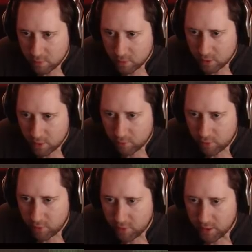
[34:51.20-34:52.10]
a
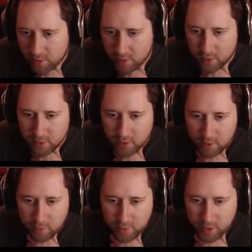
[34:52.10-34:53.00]
room like this, and then
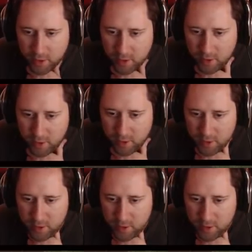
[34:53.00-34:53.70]
we'll put like a little.